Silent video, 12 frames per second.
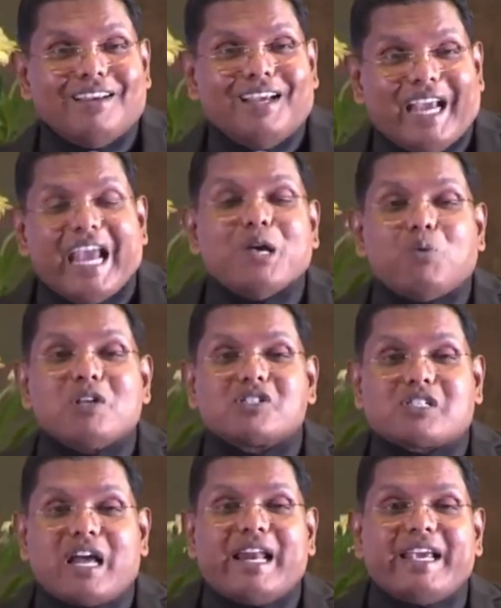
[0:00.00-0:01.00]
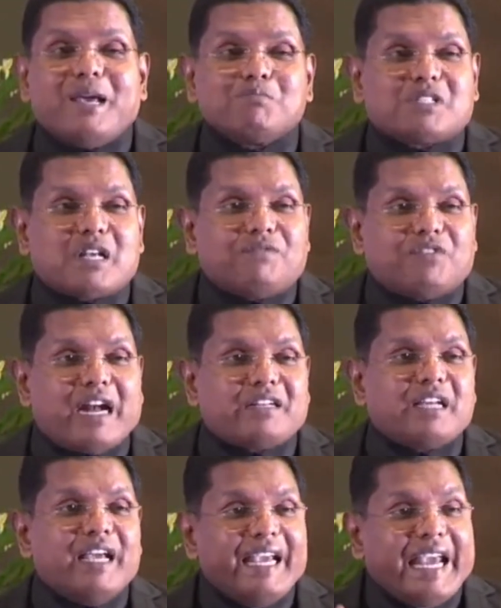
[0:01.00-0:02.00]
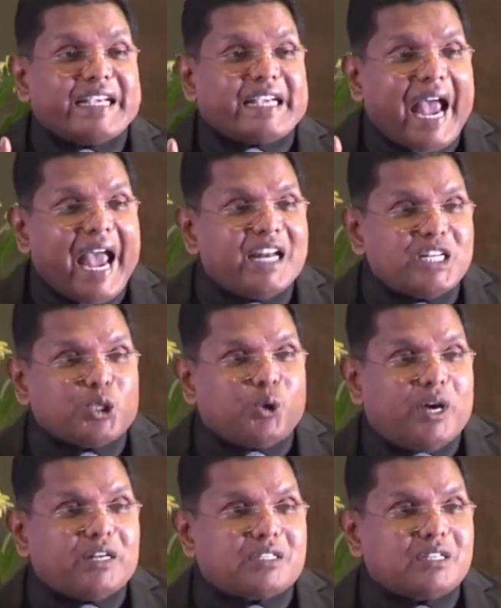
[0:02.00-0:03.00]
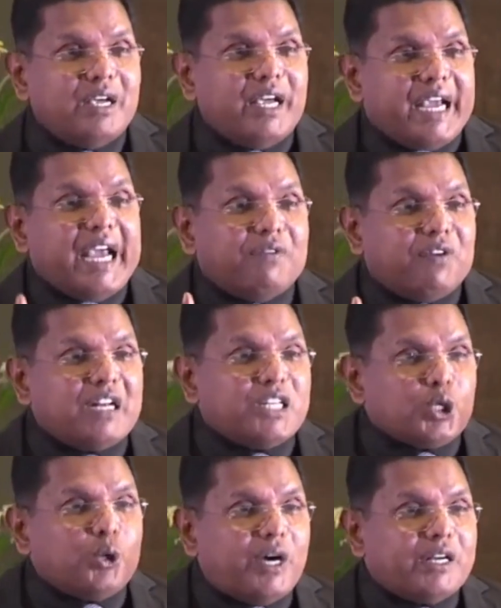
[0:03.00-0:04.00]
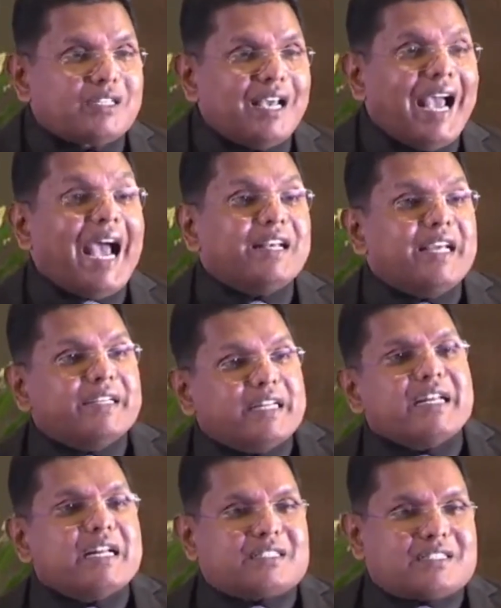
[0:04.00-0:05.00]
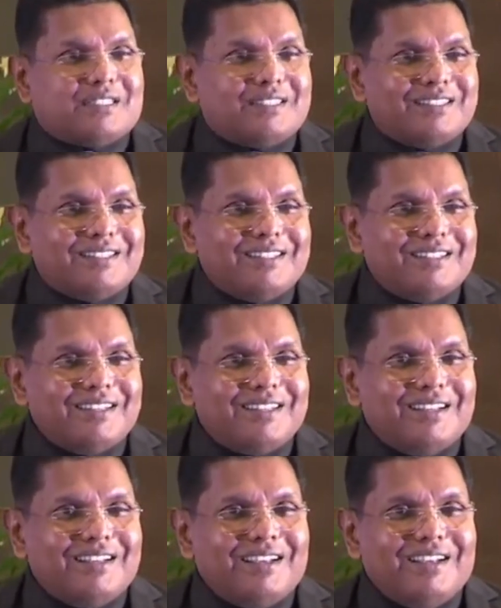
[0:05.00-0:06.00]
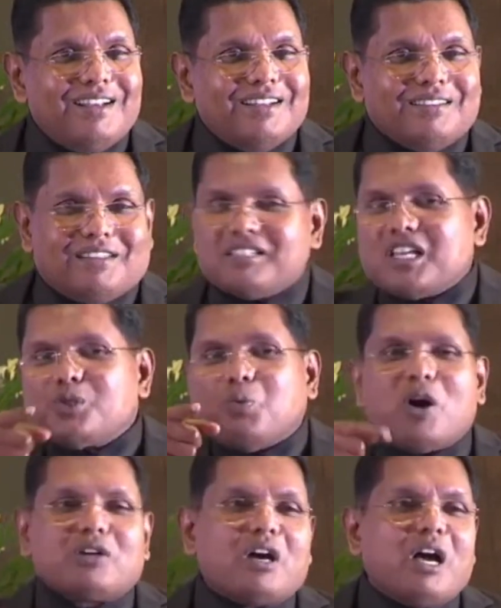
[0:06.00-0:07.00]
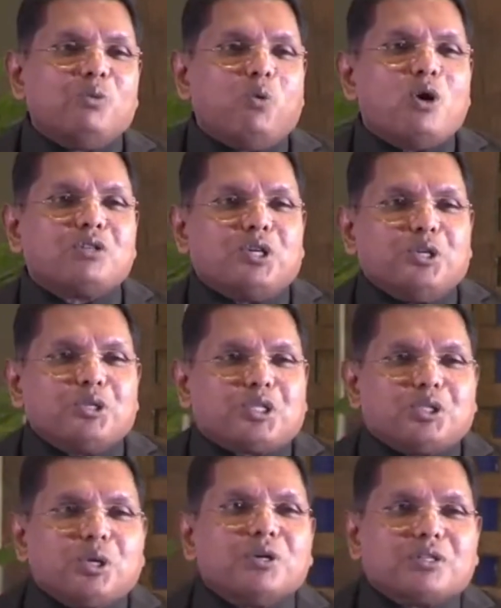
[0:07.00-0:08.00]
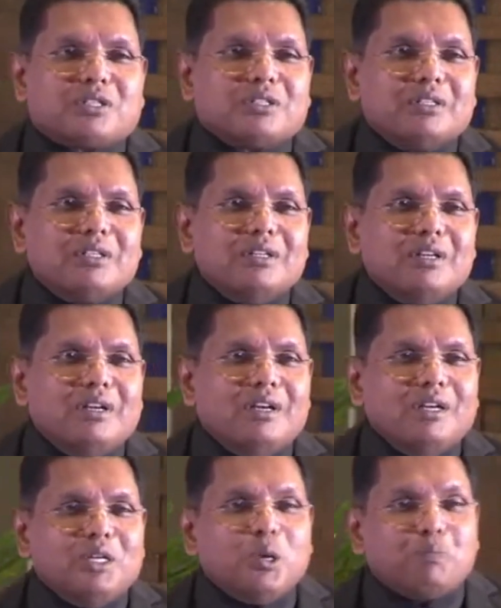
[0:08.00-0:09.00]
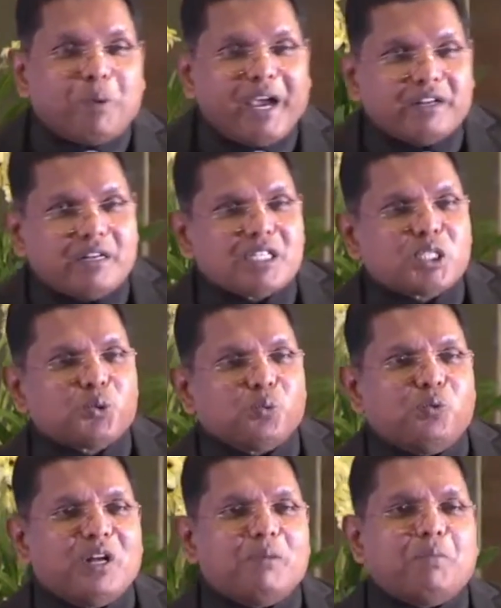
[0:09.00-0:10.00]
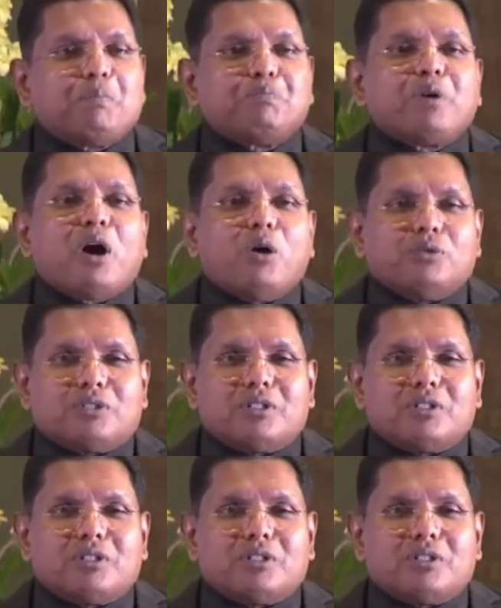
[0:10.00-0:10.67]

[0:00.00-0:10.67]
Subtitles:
He was telling himself that he can do it, he will do it, and he did it. This is what I wanted you to do it. Your parents will be proud.